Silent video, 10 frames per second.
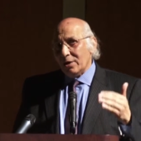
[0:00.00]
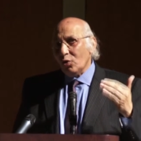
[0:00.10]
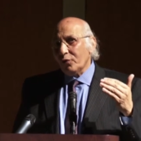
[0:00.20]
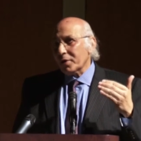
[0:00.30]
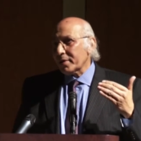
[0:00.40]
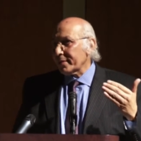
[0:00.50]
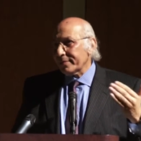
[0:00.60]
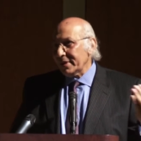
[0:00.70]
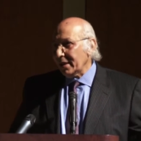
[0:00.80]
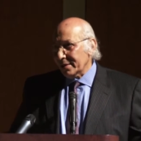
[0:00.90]
over
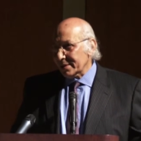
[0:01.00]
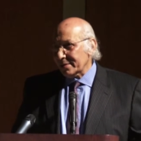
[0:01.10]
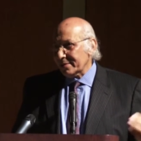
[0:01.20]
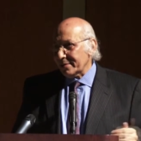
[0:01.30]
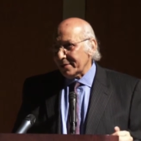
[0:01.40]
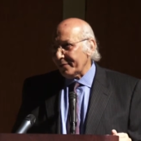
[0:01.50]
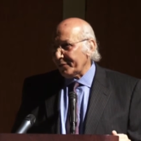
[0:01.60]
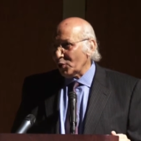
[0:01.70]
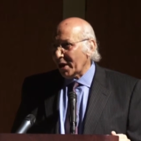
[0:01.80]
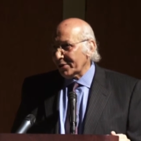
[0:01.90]
the last a
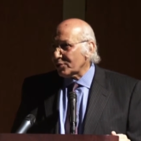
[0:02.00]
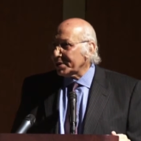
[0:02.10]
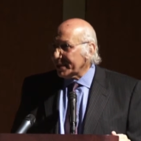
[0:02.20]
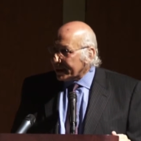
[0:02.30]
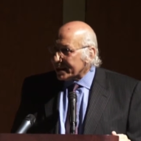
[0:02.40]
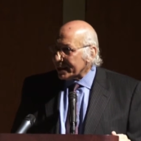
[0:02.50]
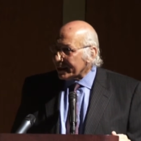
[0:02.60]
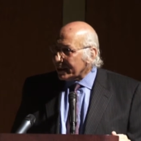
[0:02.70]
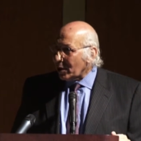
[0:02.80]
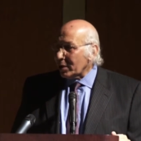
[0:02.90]
few hundred years
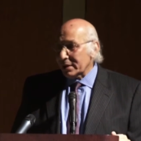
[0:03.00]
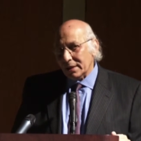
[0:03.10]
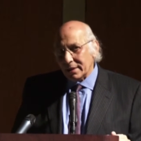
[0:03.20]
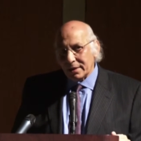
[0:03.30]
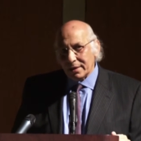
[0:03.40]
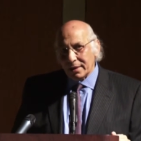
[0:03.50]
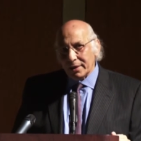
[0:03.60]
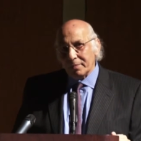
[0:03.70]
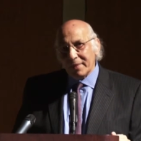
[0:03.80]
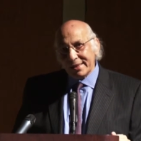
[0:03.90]
in the on an uh,
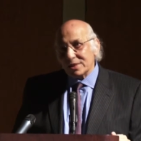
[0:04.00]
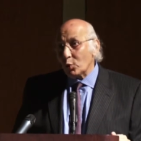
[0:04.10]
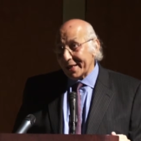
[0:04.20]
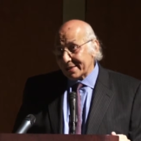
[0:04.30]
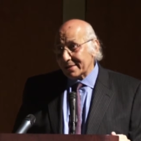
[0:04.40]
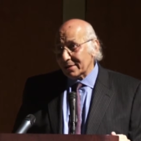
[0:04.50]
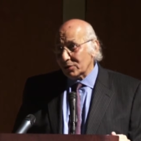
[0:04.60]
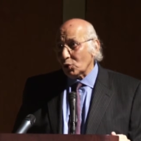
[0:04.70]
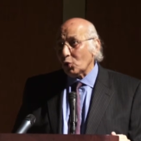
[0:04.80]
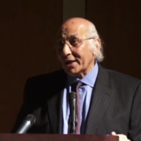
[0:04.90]
immense quest
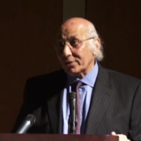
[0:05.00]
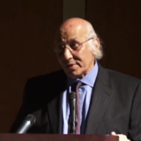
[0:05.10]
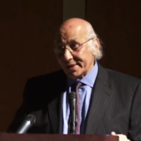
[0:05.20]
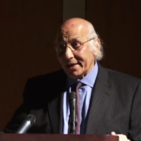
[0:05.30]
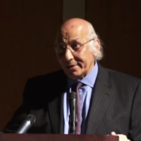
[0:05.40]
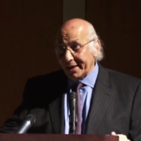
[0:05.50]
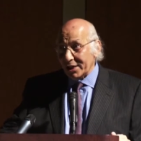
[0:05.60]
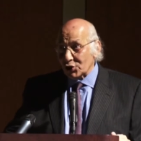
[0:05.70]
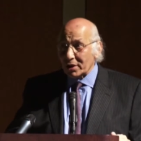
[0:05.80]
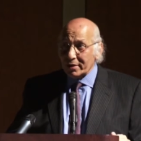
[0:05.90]
to understand
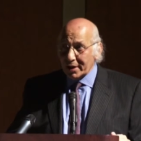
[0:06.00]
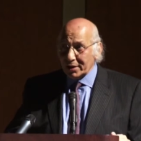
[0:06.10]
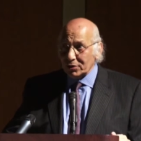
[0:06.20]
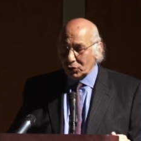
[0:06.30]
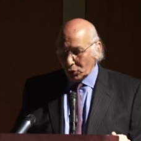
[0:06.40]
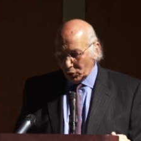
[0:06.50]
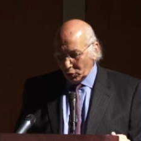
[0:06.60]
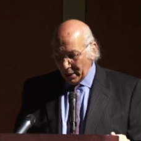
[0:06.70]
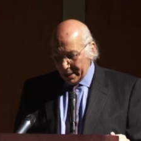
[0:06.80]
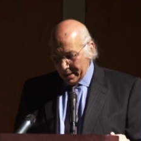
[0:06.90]
nature and
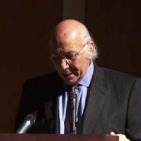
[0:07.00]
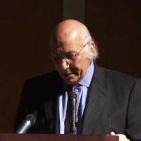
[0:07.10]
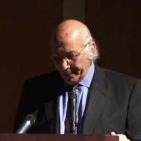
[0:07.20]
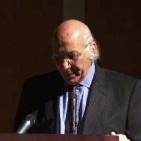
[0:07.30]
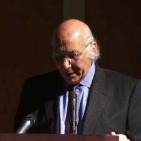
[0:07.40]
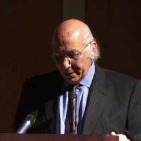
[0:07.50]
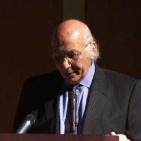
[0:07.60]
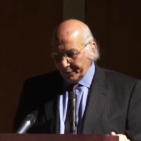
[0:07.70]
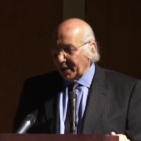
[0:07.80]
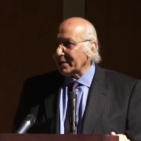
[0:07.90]
to uh,
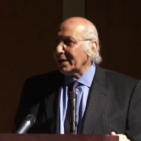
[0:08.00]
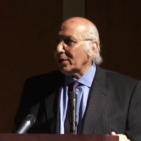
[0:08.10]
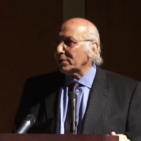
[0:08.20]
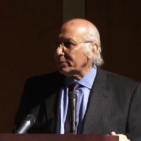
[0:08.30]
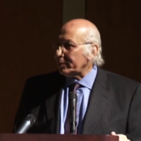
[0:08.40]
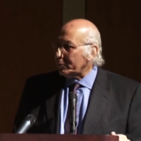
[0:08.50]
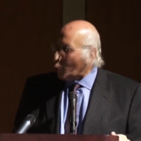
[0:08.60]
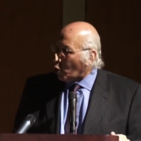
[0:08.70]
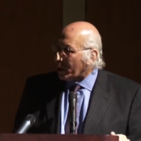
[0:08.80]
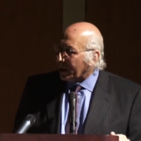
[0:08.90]
uh, find out
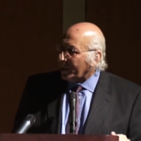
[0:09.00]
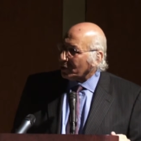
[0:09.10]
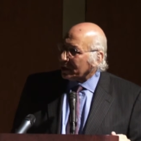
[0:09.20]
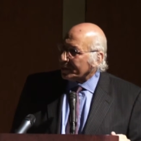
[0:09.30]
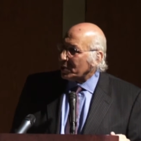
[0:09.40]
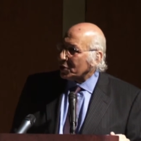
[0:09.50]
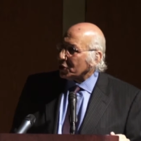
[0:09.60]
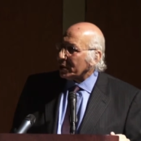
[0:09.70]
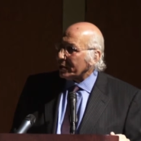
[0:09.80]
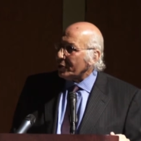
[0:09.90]
more about his
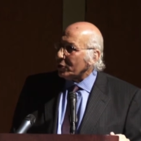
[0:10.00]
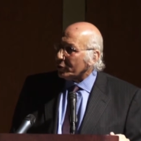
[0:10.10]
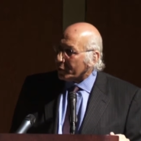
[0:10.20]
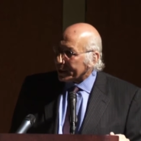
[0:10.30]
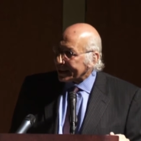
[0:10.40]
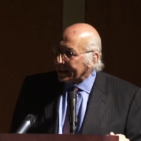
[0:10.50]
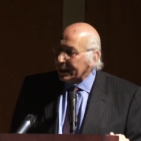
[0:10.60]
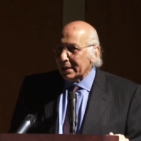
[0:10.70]
position in the universe.